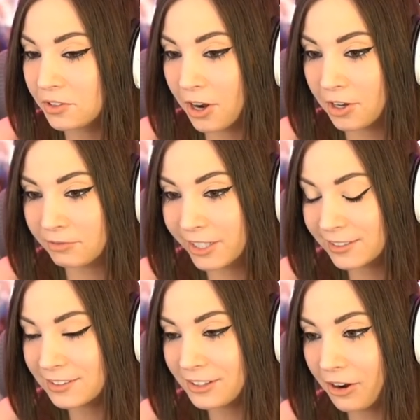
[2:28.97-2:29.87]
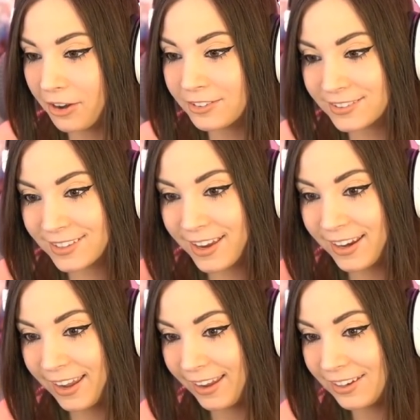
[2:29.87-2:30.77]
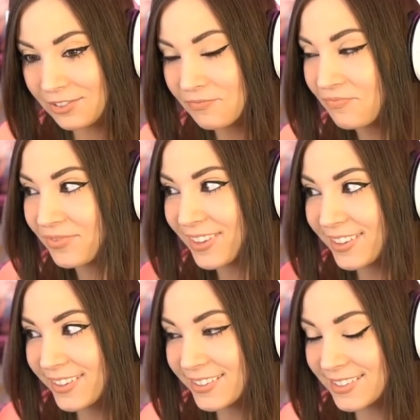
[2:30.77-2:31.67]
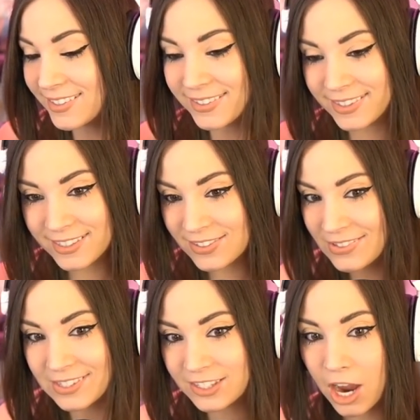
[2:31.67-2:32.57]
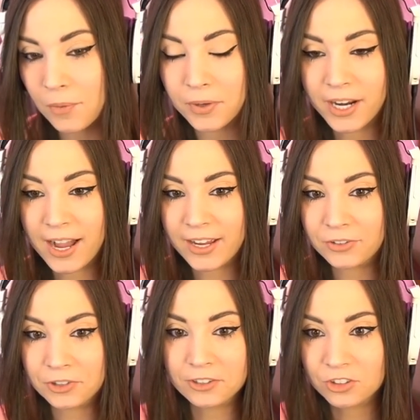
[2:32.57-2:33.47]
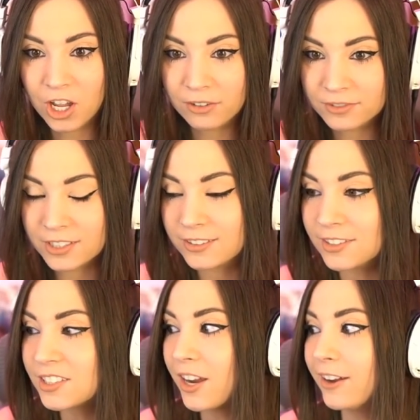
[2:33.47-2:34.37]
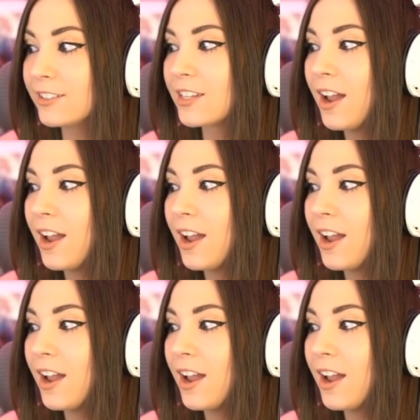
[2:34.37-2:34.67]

comics. So I was like, hey, this is a topic I would love to discuss.